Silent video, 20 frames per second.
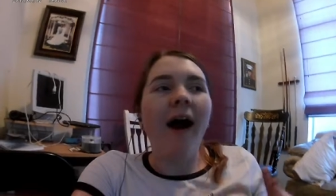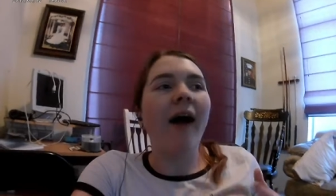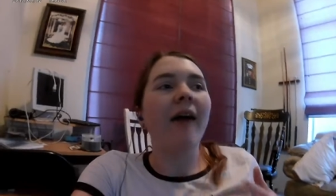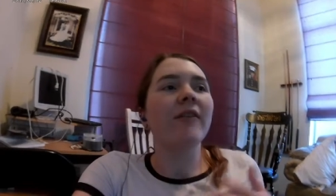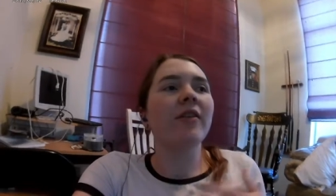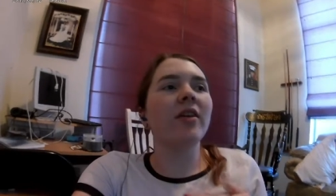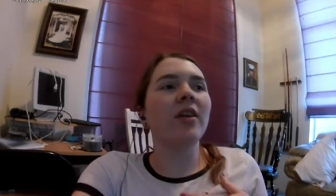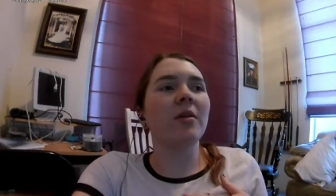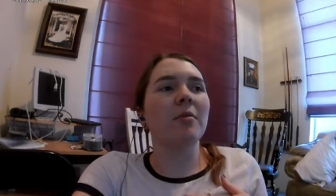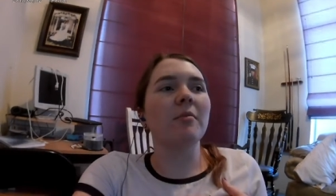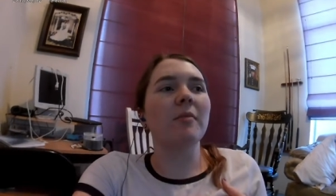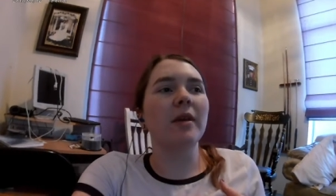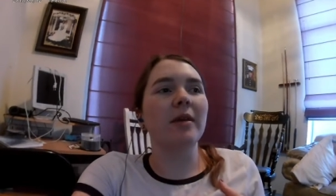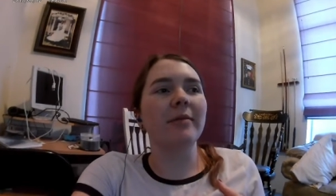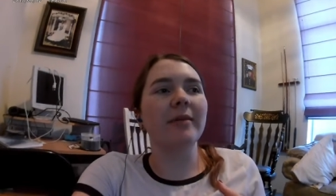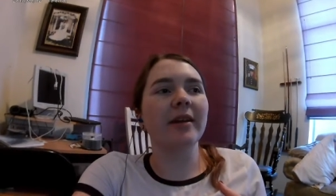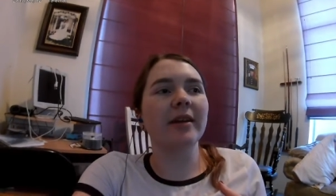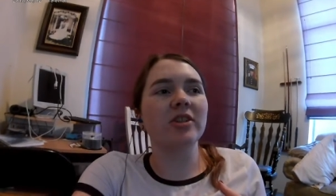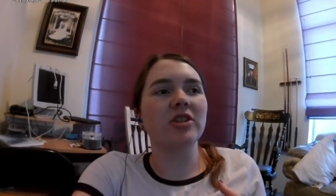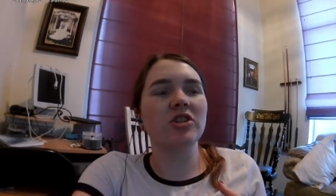I feel like
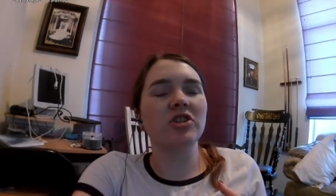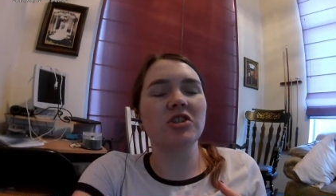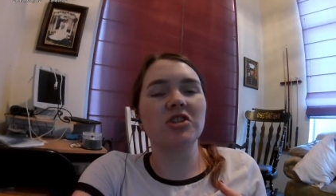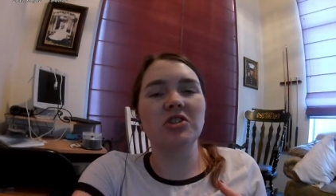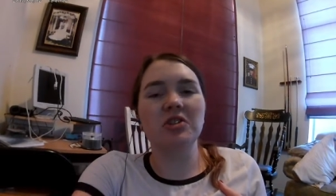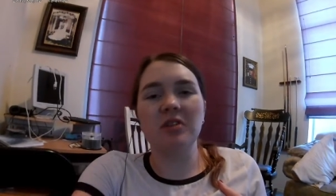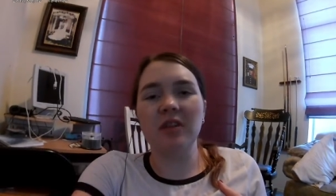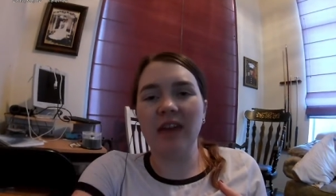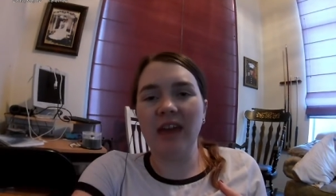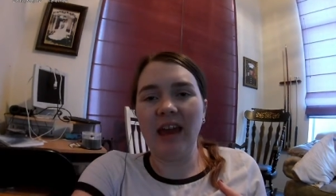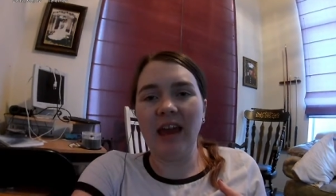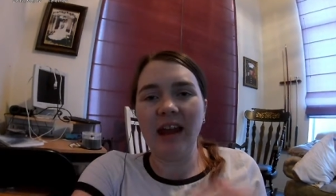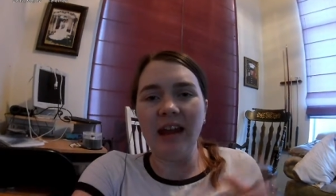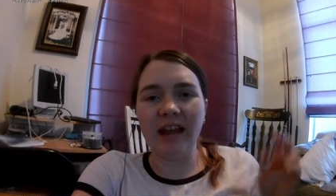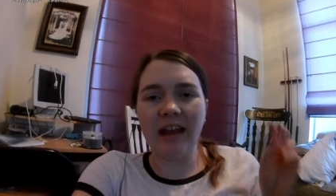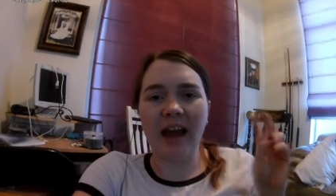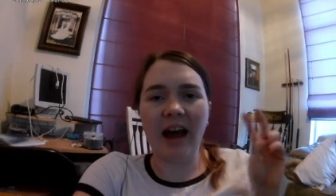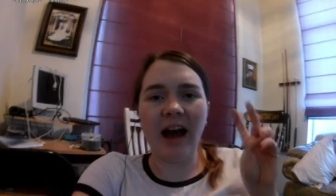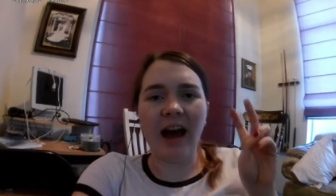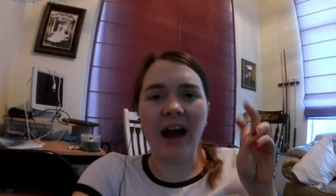maybe I should just do like kind
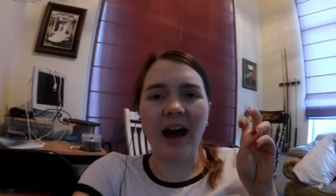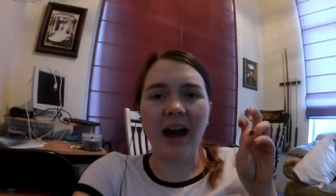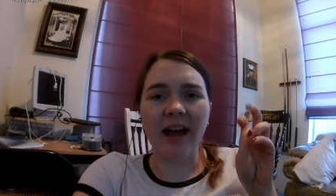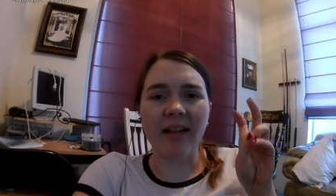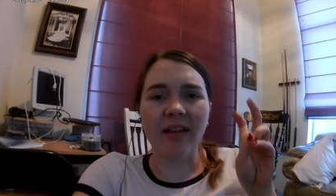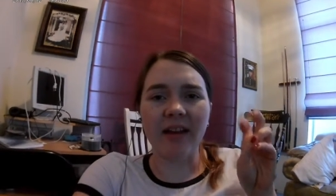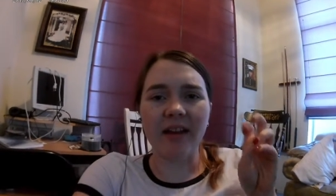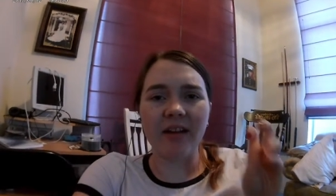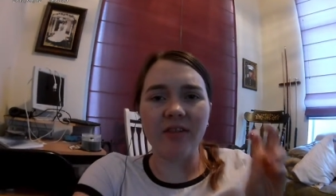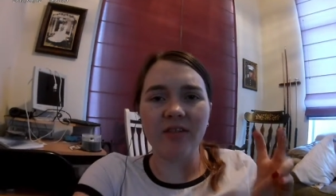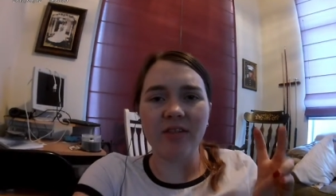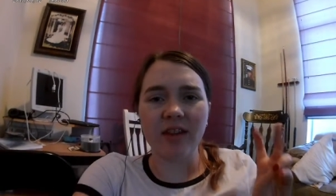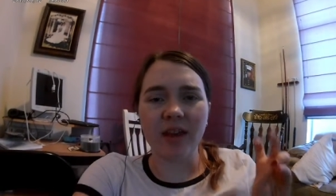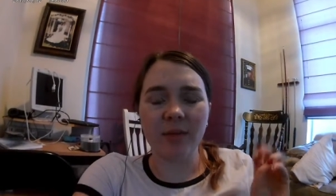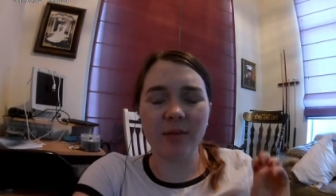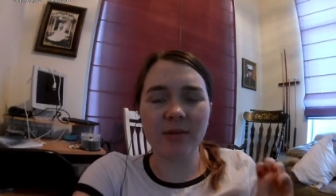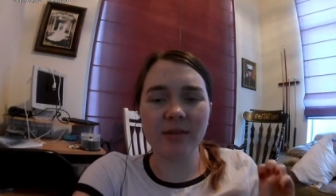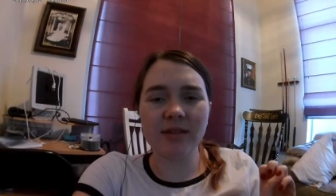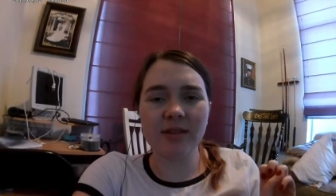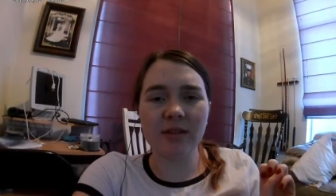of like a highlight of the
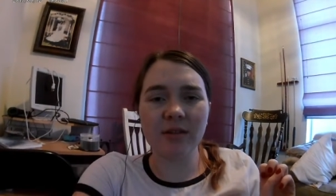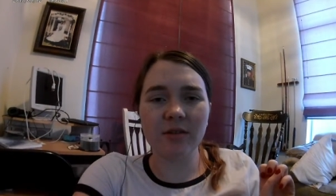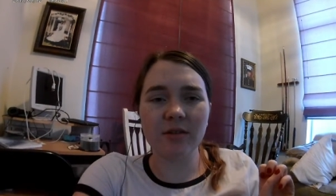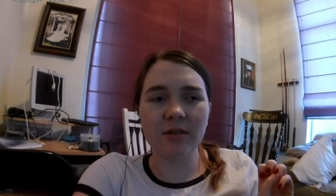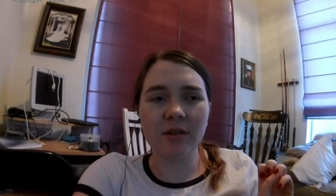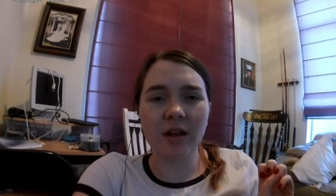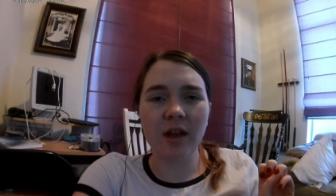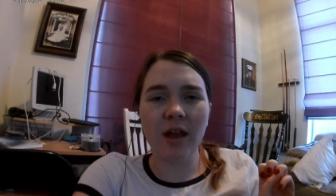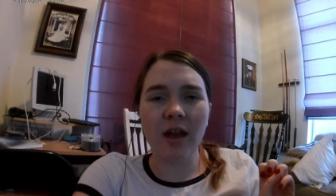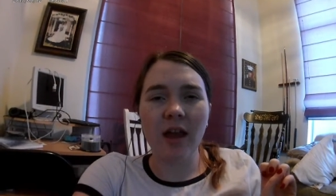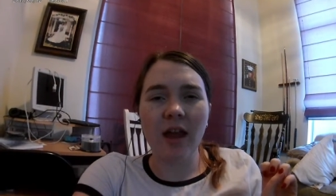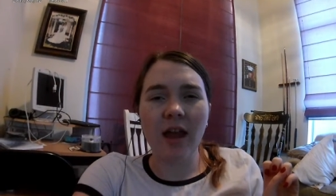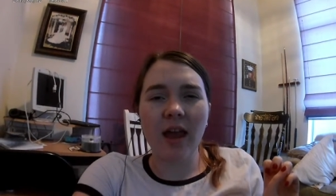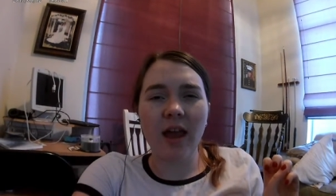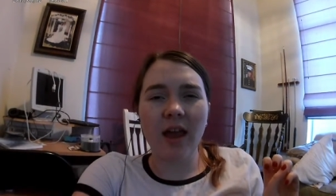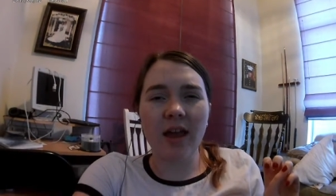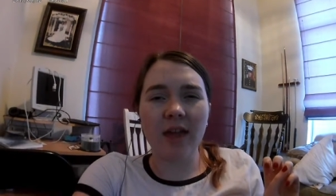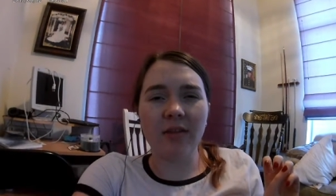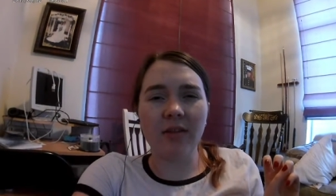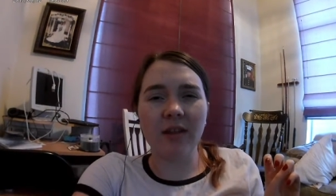episode
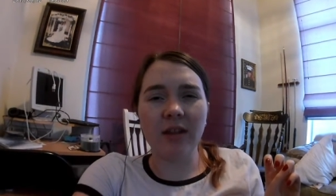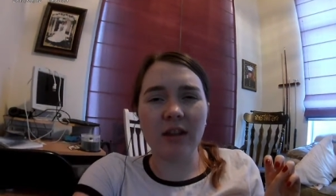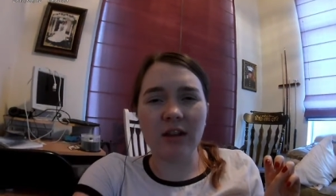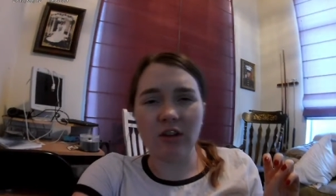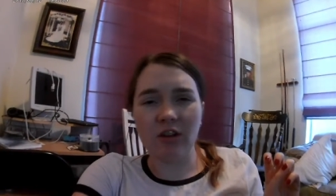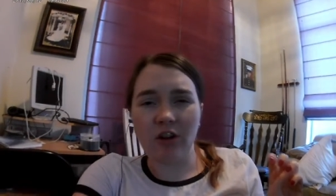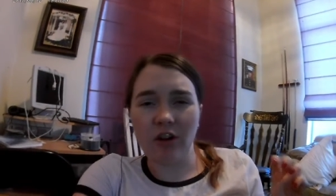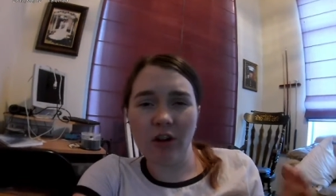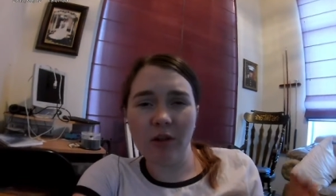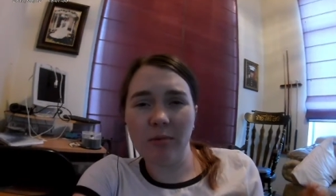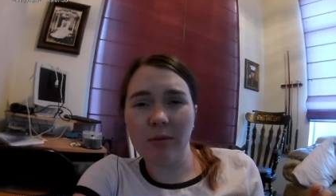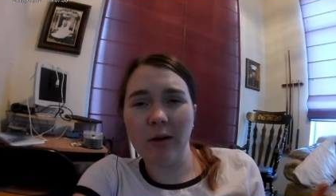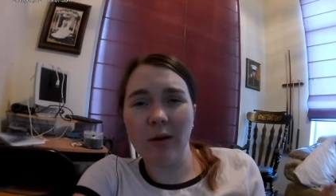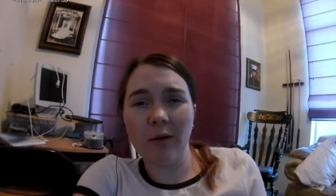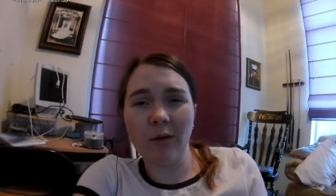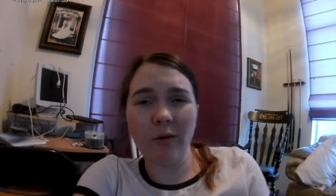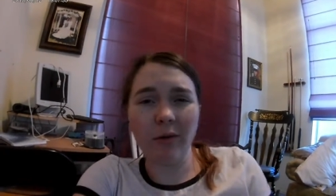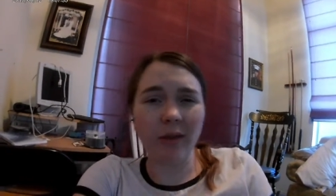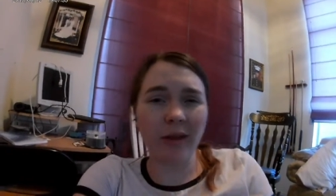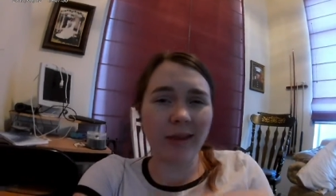and then talk
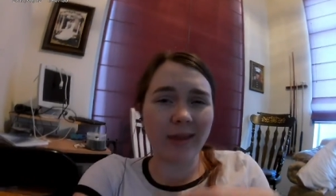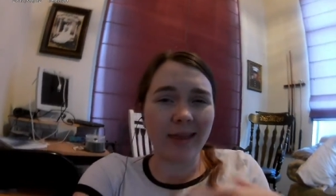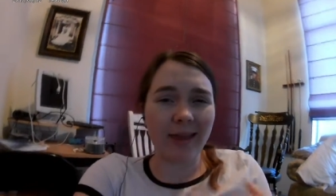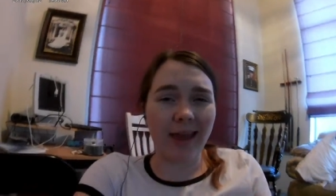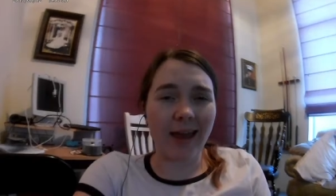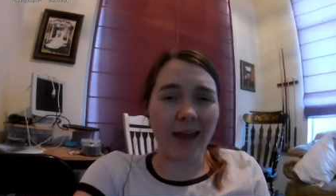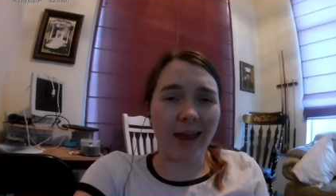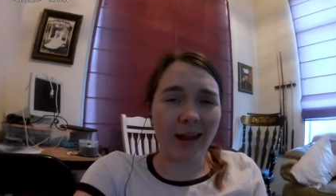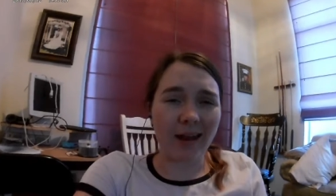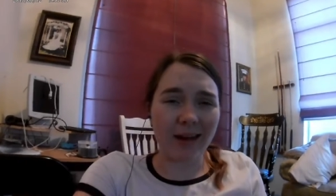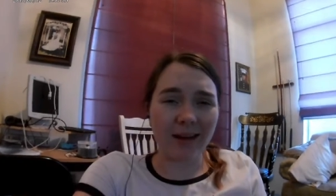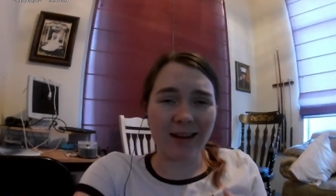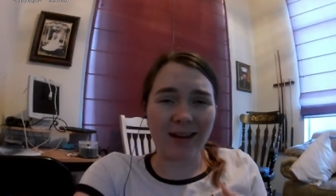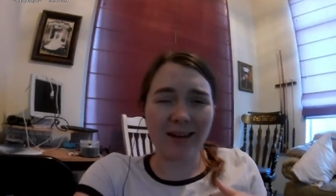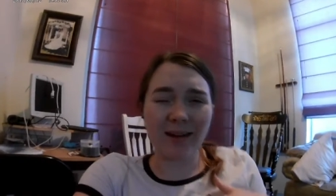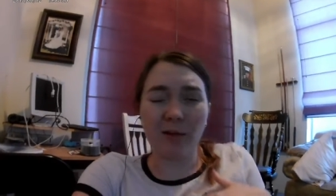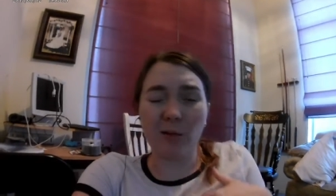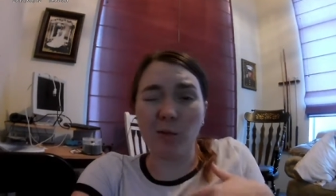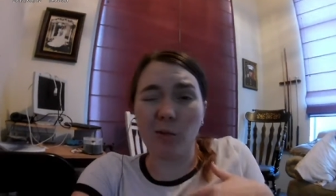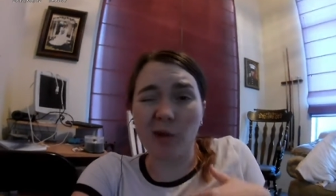about like the
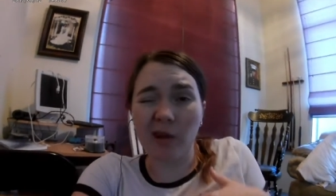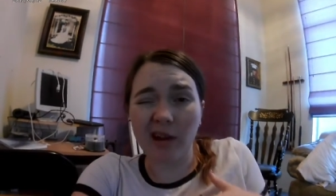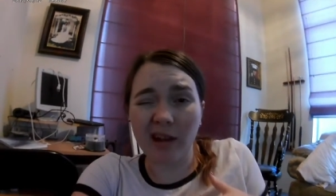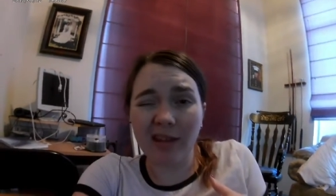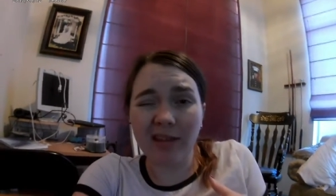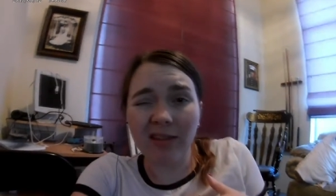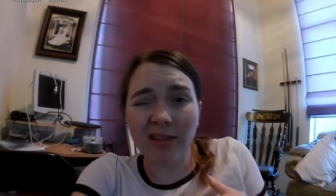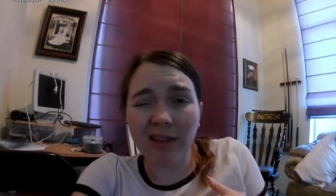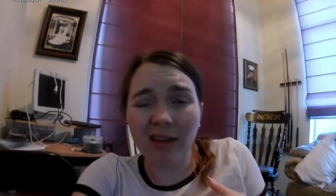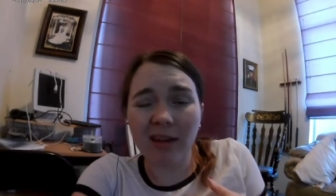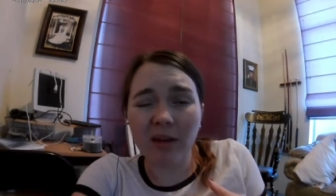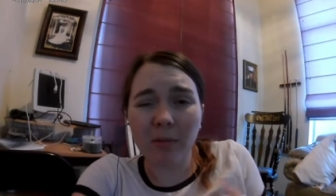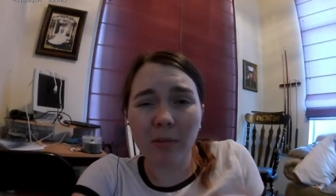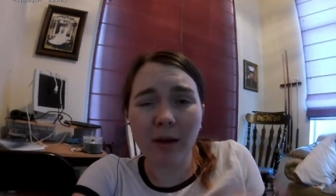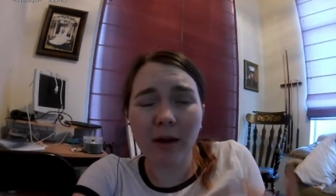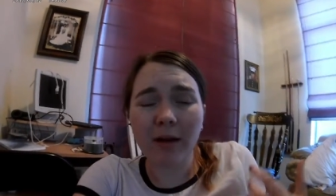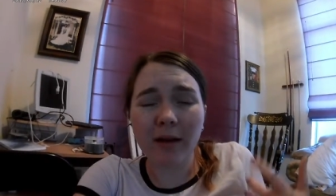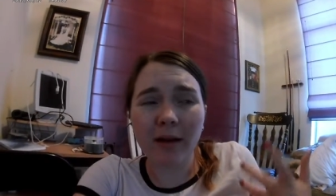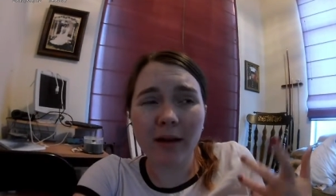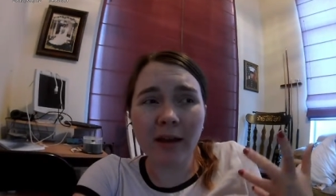ending and what I think
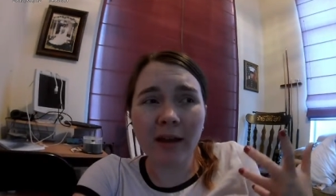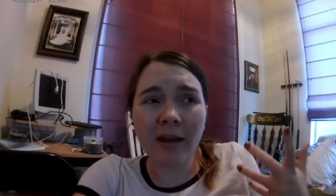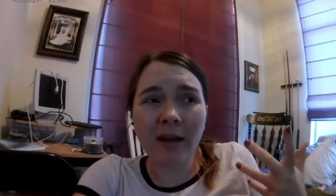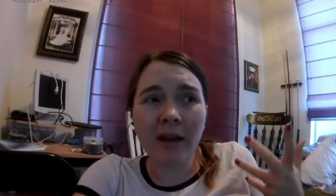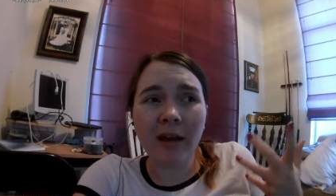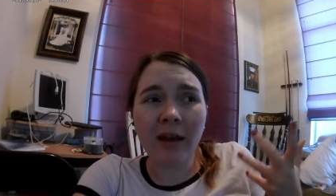about it.